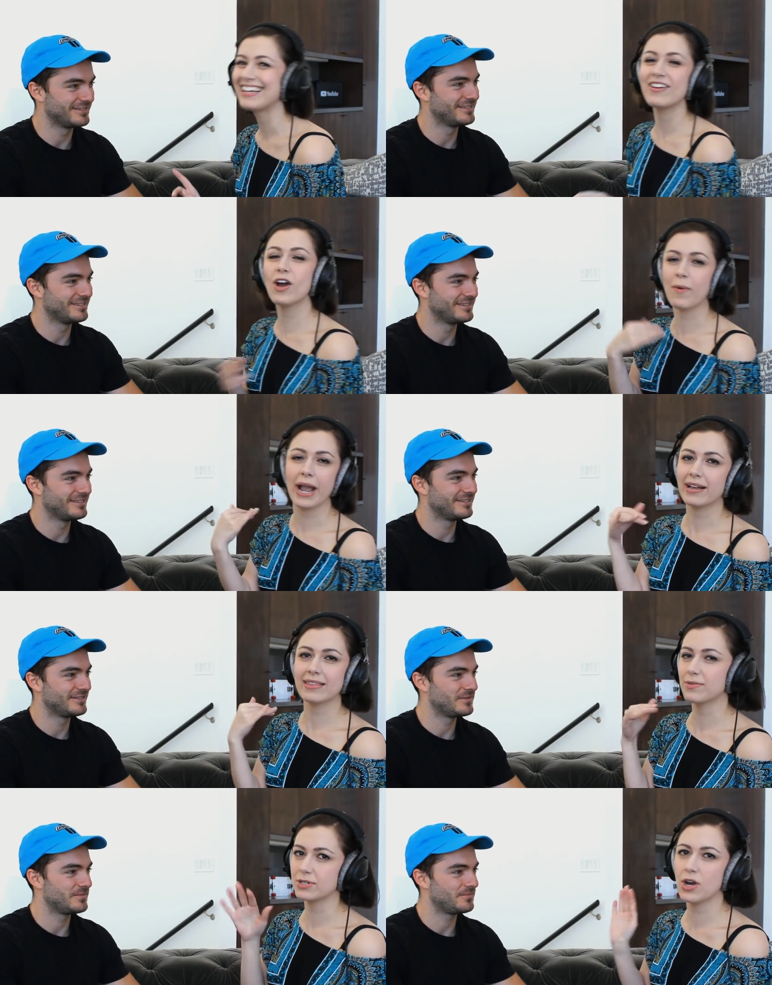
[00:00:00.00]
Speaker 1: No
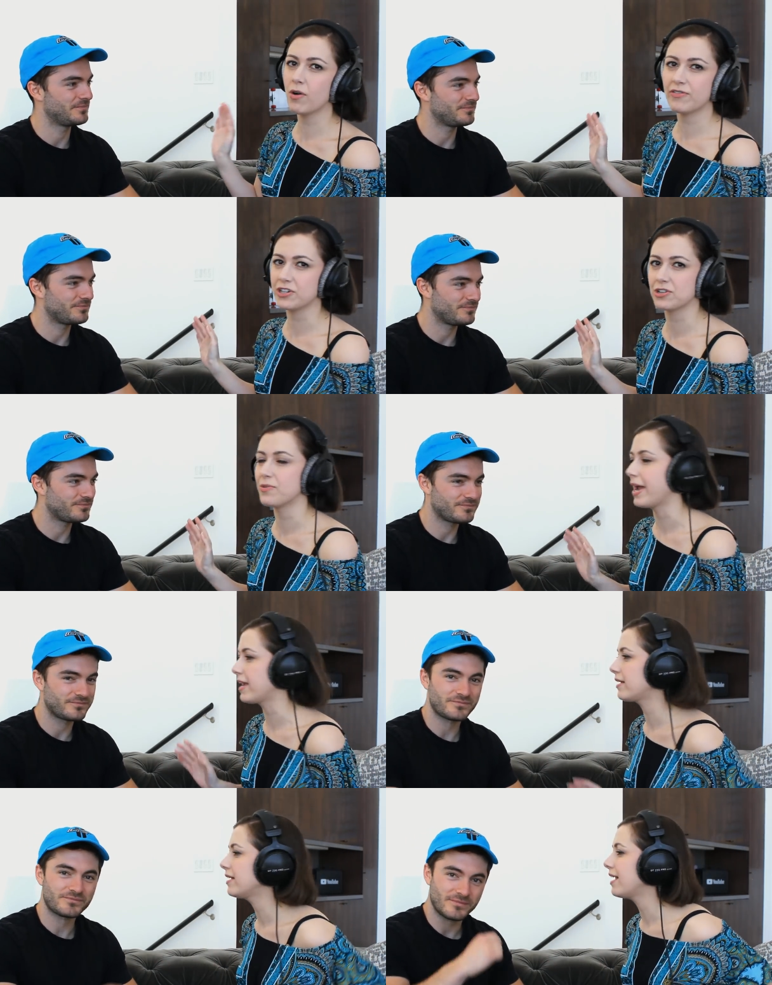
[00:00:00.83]
wink. There was no official
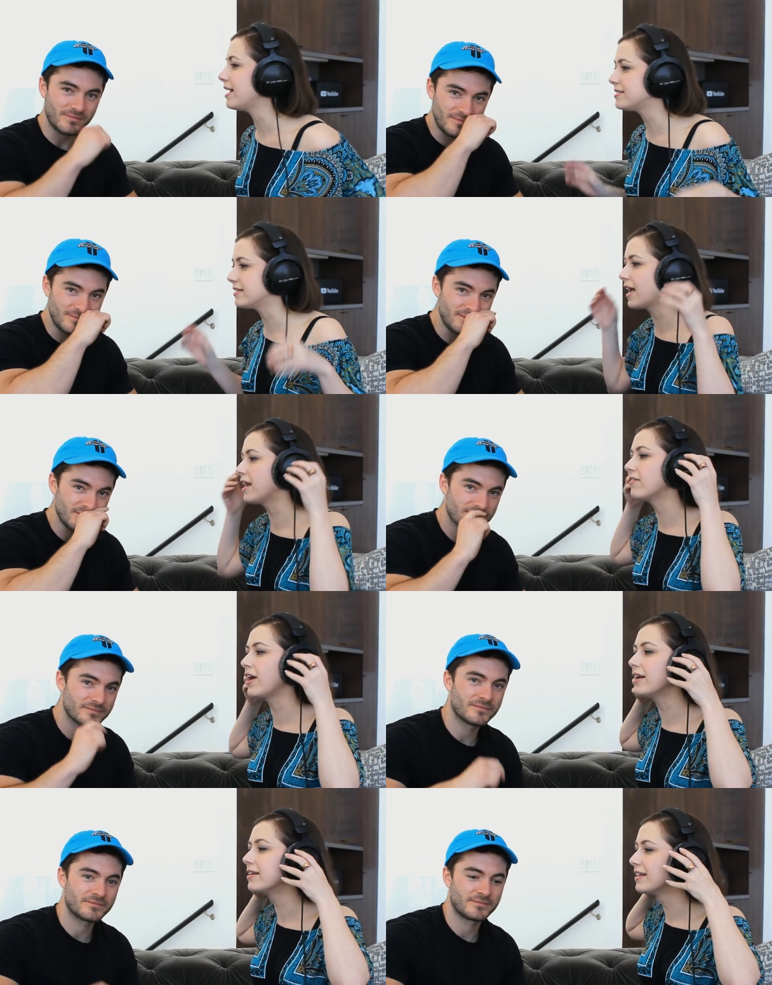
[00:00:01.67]
wink. I still get
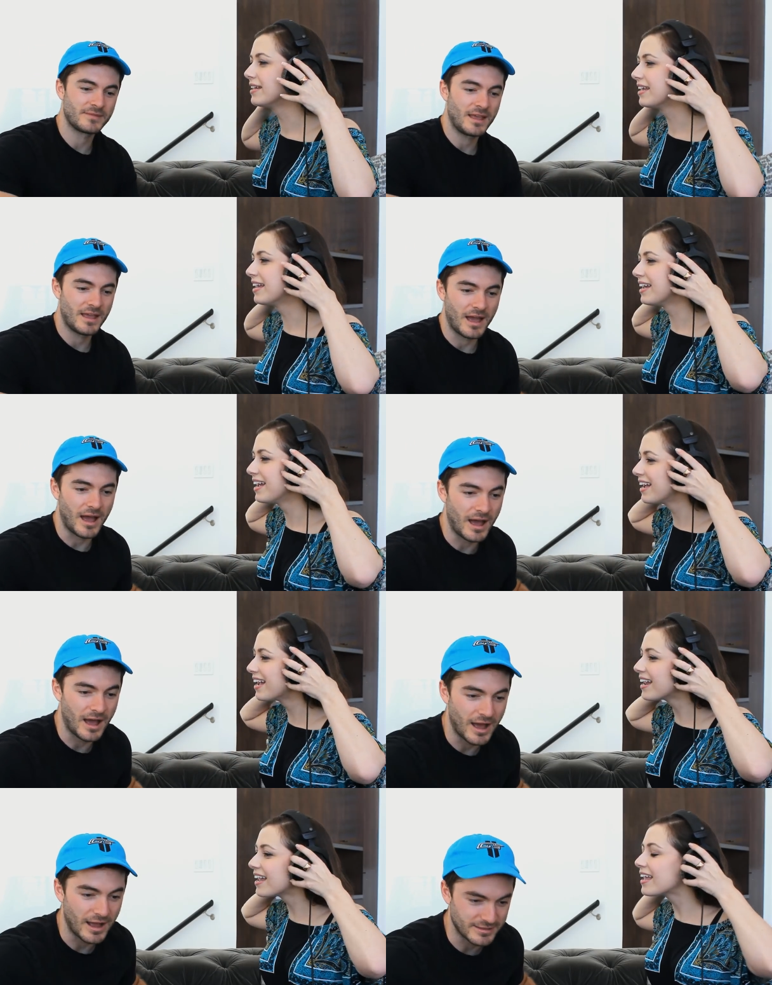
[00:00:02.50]
it,
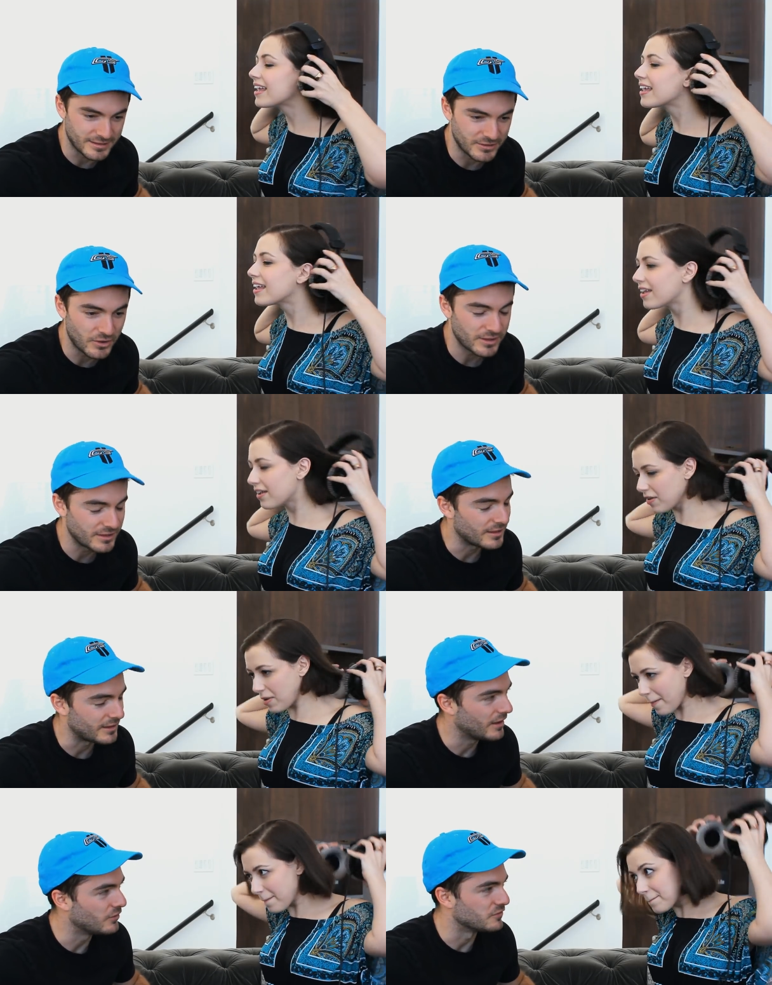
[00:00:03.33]
right?
Speaker 2: No, I think
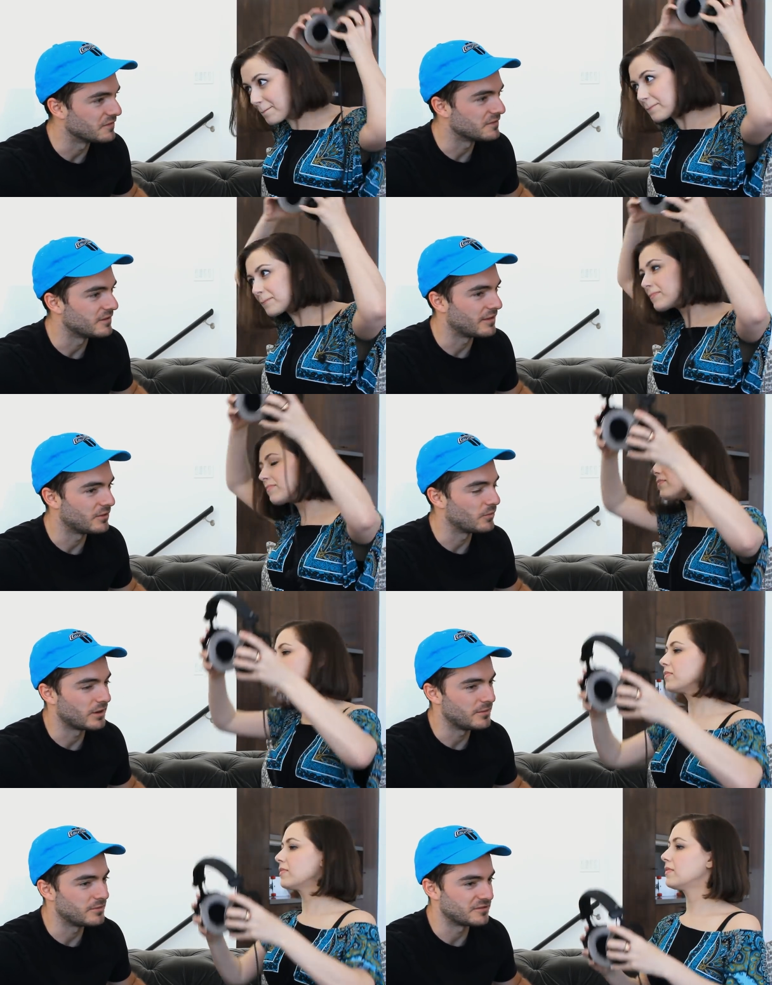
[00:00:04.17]
that counts. Not that
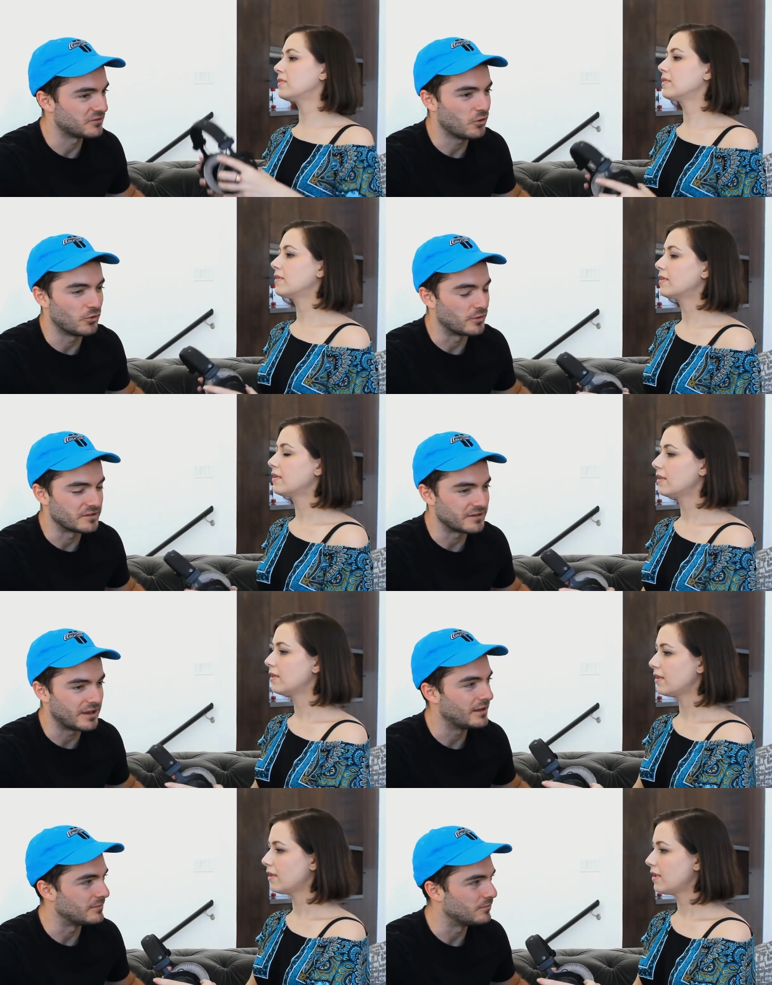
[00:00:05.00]
we're keeping score once
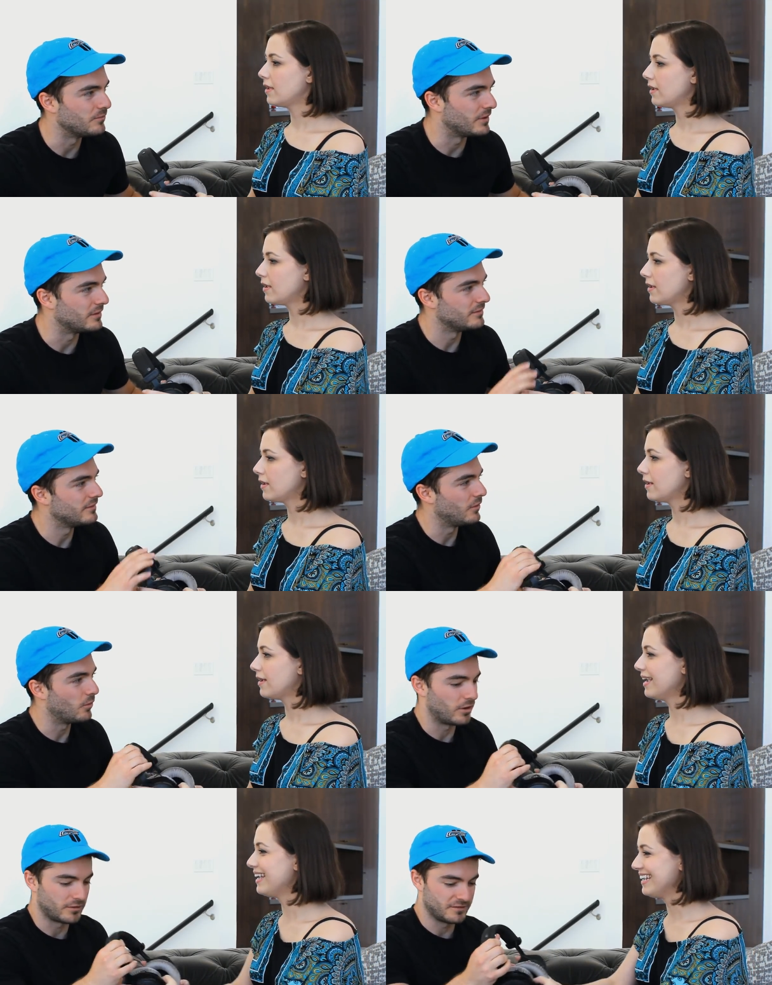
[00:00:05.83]
again, but
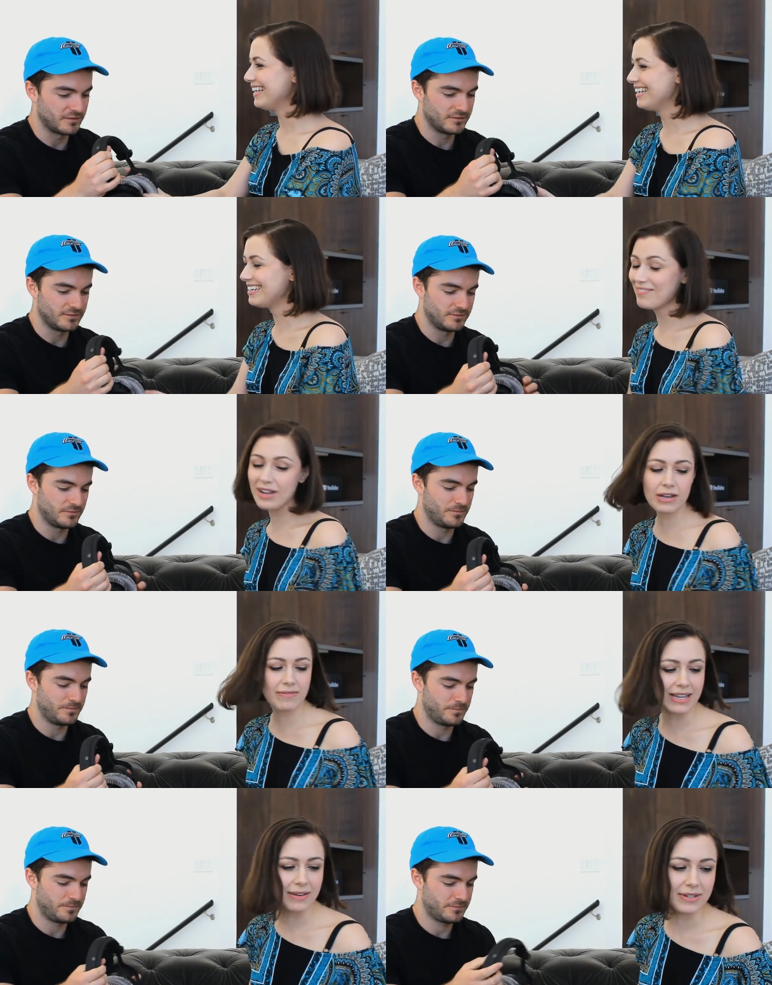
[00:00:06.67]
it works. We
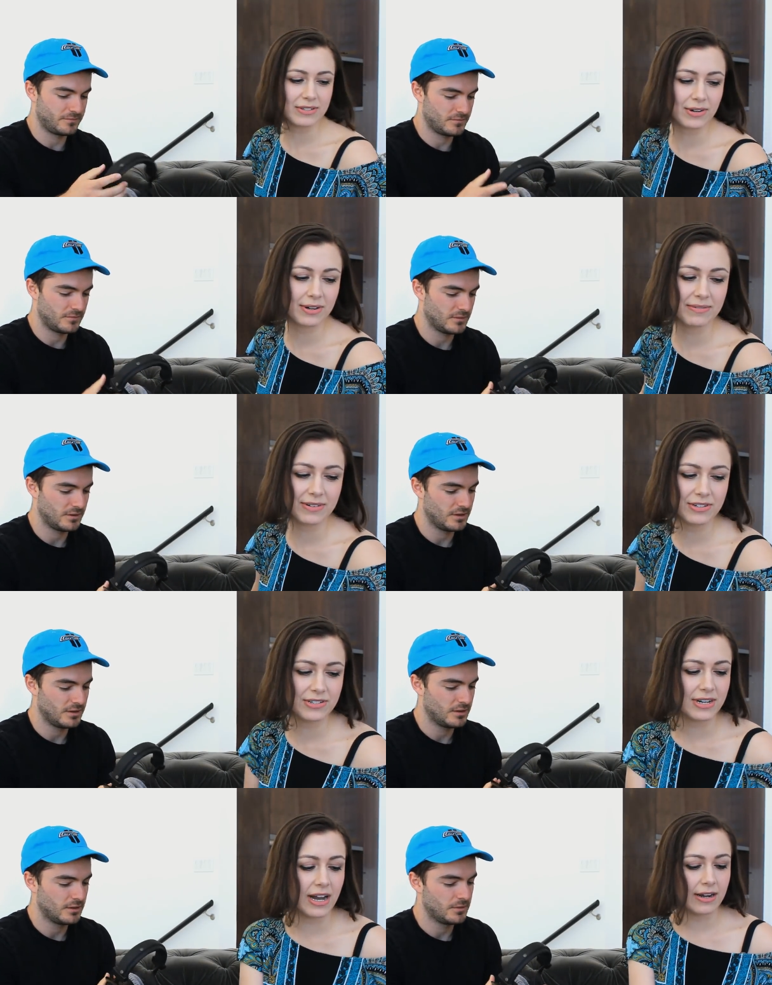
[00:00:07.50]
could be keeping score. We're
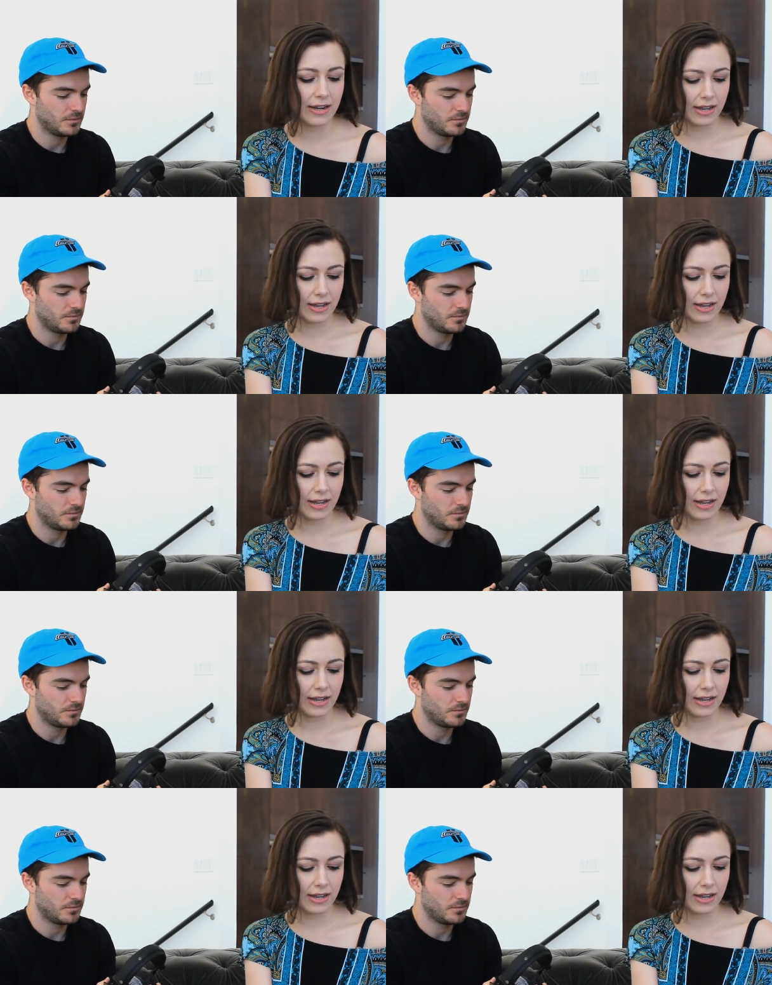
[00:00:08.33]
just not.